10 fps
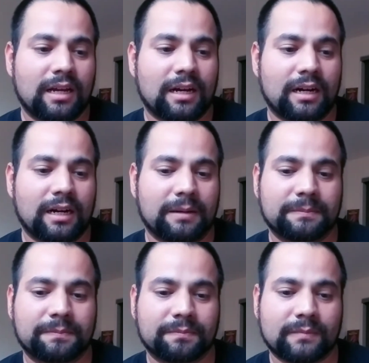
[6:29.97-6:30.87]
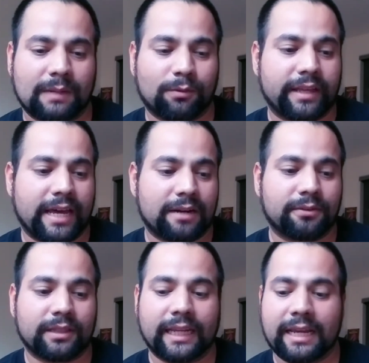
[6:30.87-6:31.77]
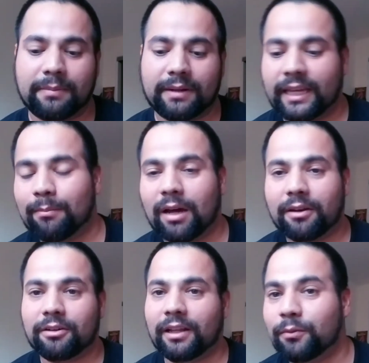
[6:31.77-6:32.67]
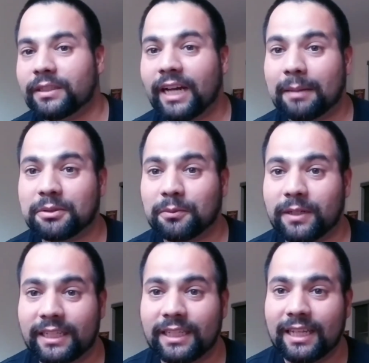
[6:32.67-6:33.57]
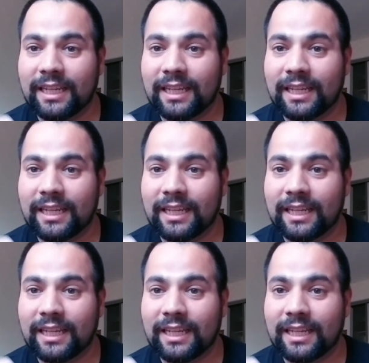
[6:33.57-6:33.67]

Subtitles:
I've only had them for the day, but I came out here like 3 times already